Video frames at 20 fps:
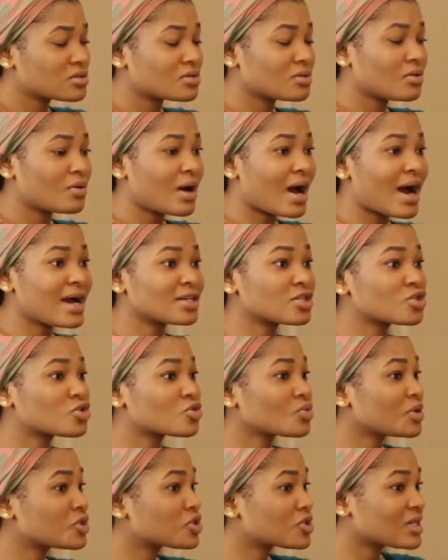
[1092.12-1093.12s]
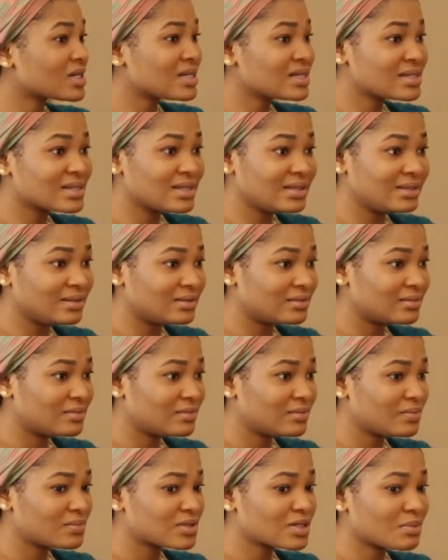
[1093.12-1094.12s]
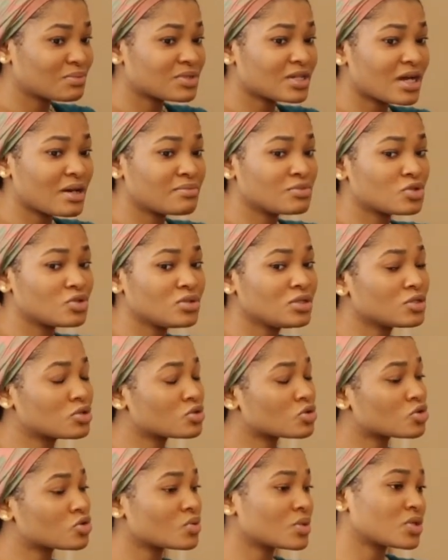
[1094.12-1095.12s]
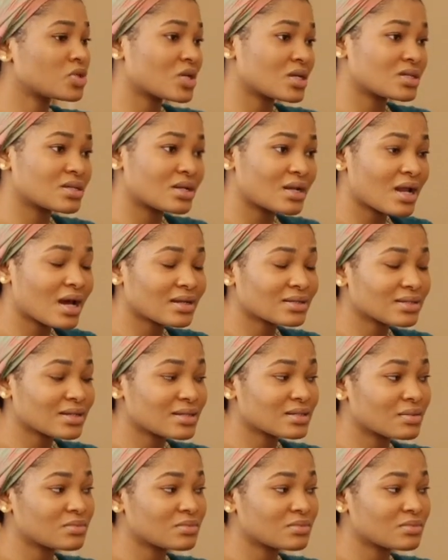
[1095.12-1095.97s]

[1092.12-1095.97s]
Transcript: So I switch easily. Sometimes you need to switch as an actor,